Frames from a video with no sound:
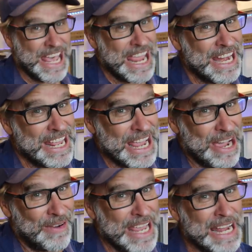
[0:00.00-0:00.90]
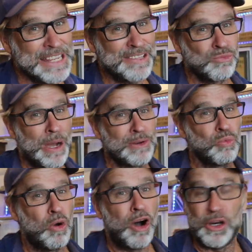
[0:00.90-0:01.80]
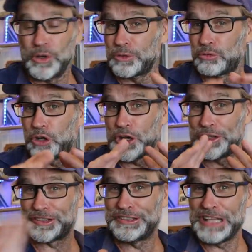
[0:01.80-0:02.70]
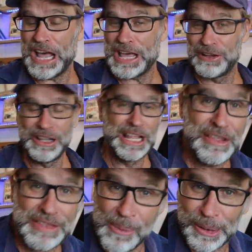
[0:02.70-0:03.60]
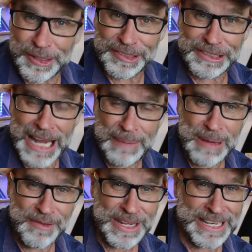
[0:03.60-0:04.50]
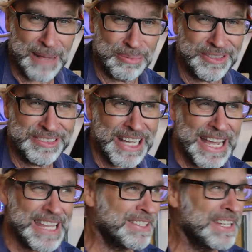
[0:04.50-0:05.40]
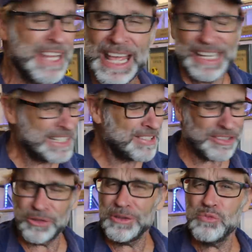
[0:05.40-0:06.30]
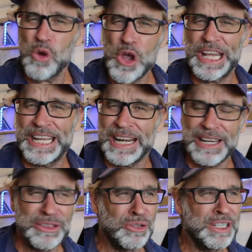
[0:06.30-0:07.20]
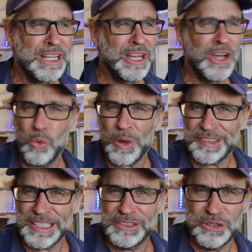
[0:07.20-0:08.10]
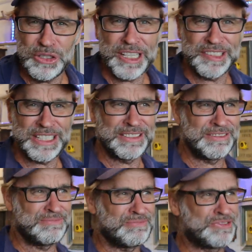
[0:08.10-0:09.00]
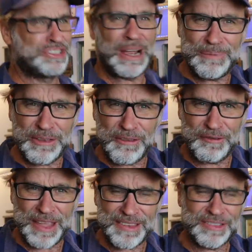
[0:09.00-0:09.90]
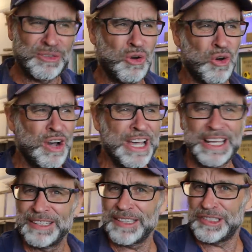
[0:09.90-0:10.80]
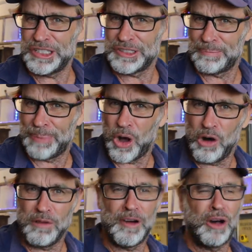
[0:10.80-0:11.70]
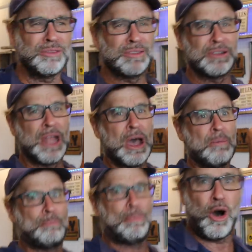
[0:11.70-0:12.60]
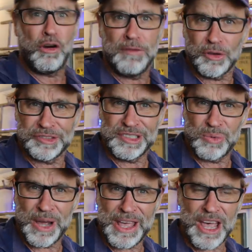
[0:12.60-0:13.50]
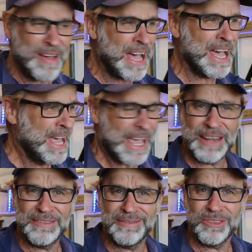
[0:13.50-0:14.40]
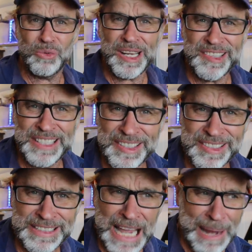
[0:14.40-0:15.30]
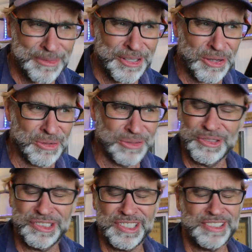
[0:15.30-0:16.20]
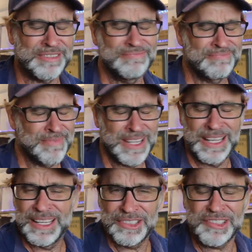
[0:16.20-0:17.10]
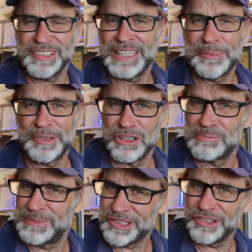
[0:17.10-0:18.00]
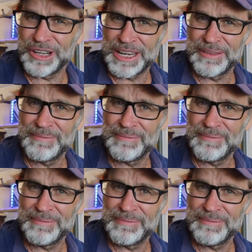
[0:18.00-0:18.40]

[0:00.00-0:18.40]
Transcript: Anyhow, he had this one wild rogue snail that would escape every couple of days and he just couldn't work it out. He thought, what's he do? Does he jump the fence or does he use a pole vault and pole vaults his way over? And where's he escape to? It was just, just an absolute mystery.